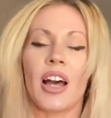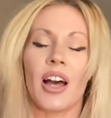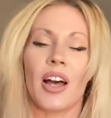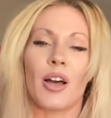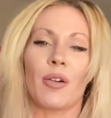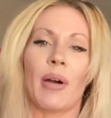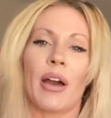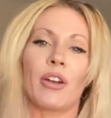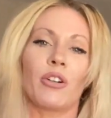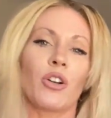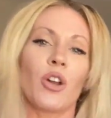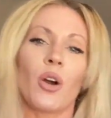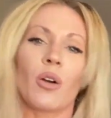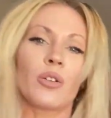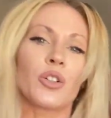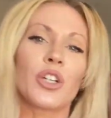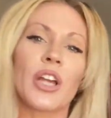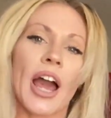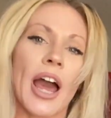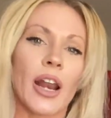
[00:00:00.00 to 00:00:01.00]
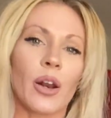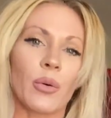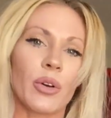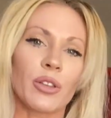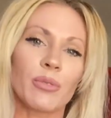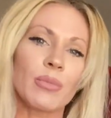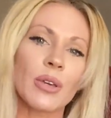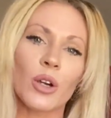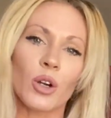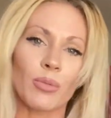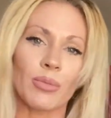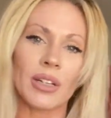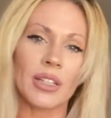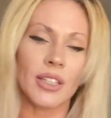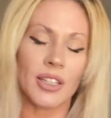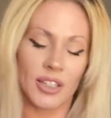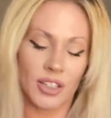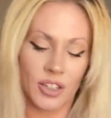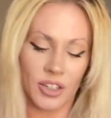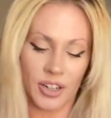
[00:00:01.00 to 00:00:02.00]
I don't know if she had it with me or my
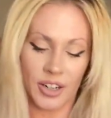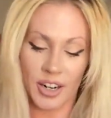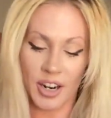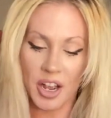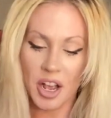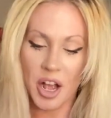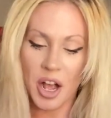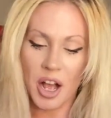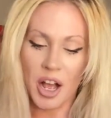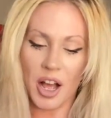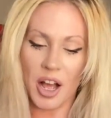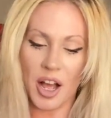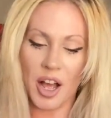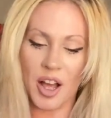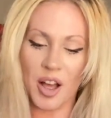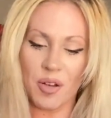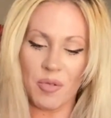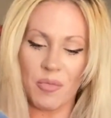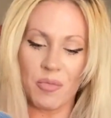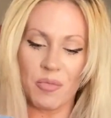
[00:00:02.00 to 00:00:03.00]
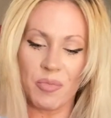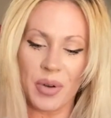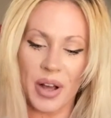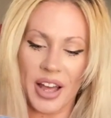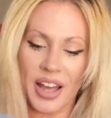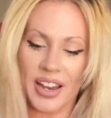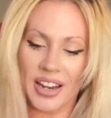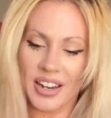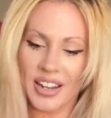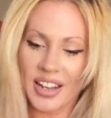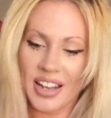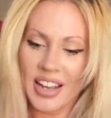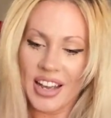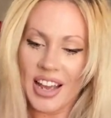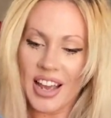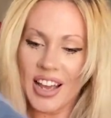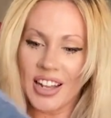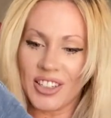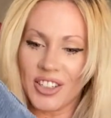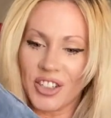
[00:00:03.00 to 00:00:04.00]
sister. But
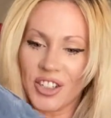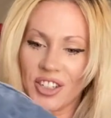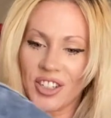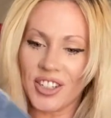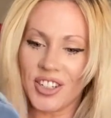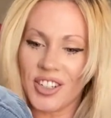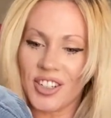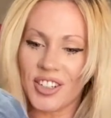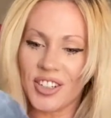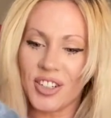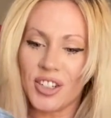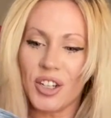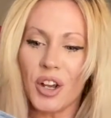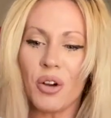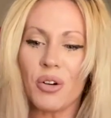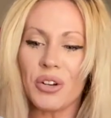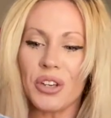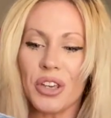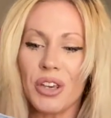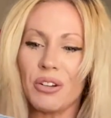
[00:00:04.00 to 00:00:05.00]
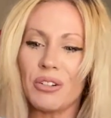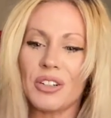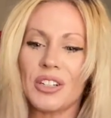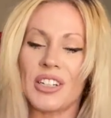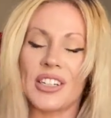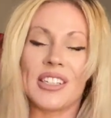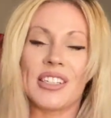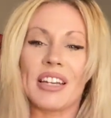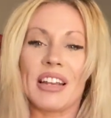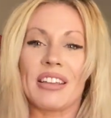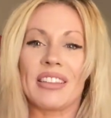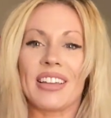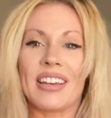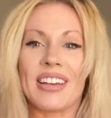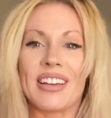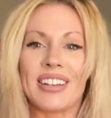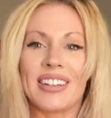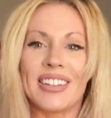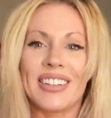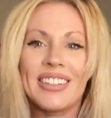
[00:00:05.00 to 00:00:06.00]
it's just so cute to see
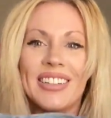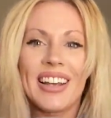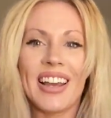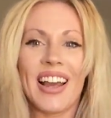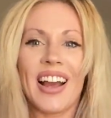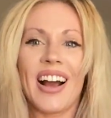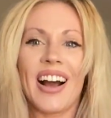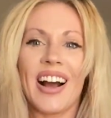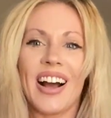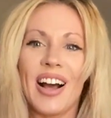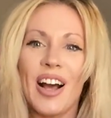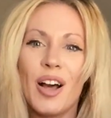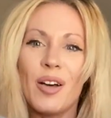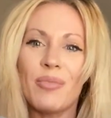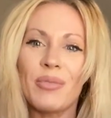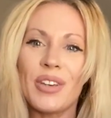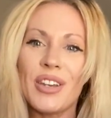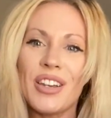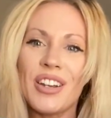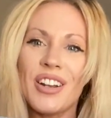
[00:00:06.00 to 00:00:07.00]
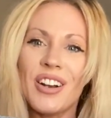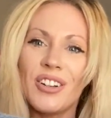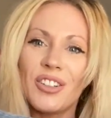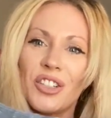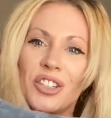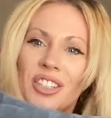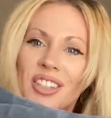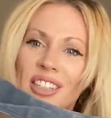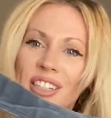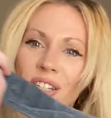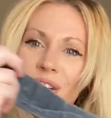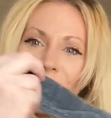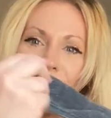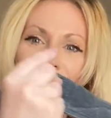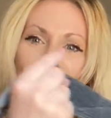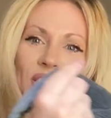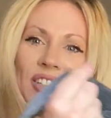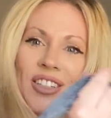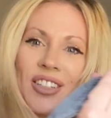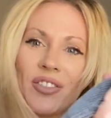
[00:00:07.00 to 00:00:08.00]
this. Just the
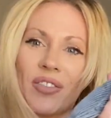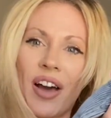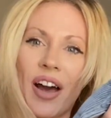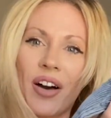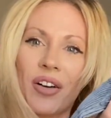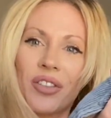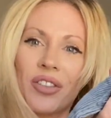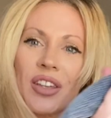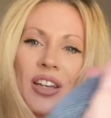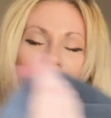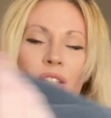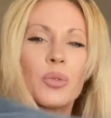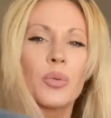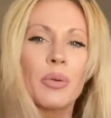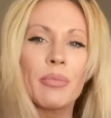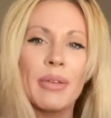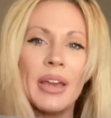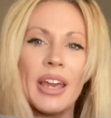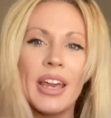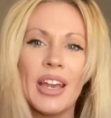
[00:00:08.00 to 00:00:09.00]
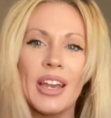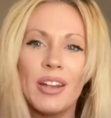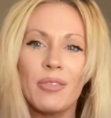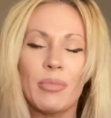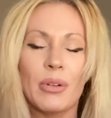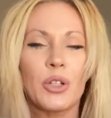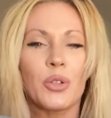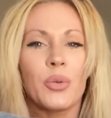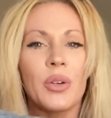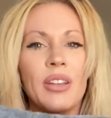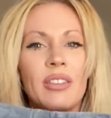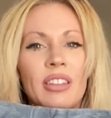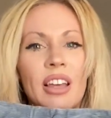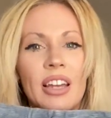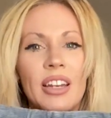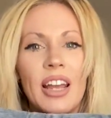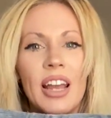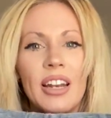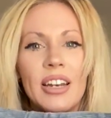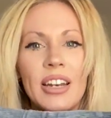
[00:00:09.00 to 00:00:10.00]
difference of how things were made between
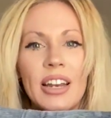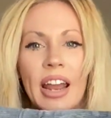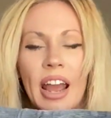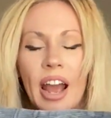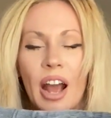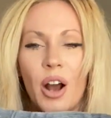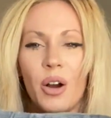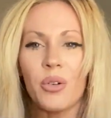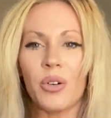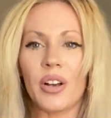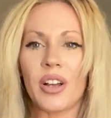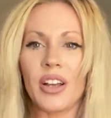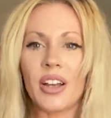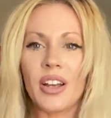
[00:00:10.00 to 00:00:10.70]
then and now.